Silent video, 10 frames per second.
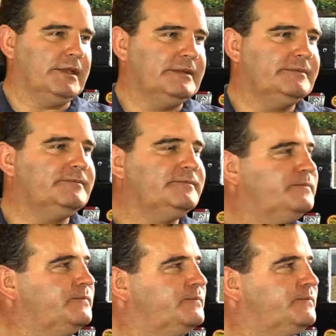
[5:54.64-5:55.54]
You're not going to have
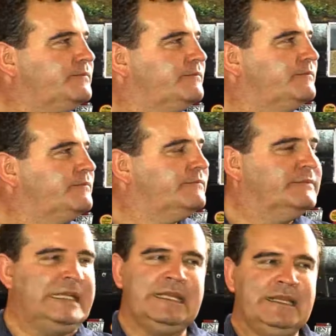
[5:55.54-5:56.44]
those sitting by the cash
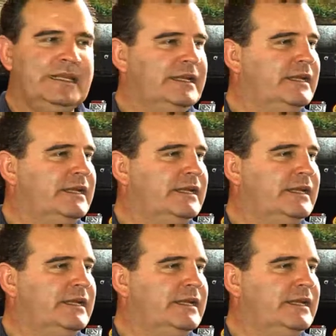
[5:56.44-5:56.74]
register in the